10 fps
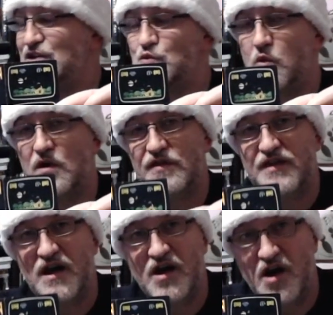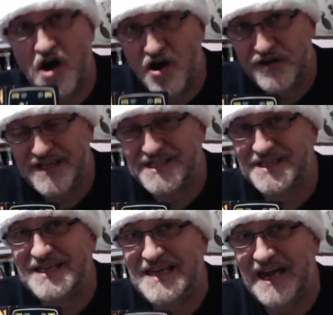is one of the
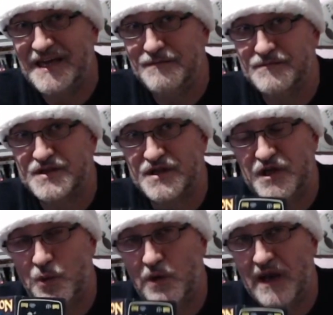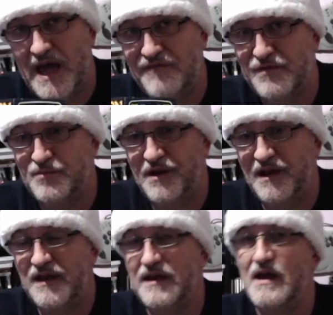hardest games you will ever
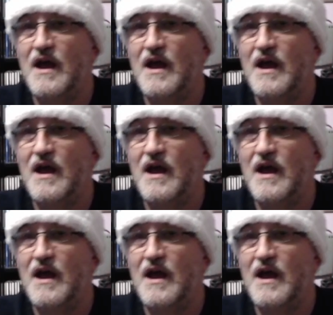play.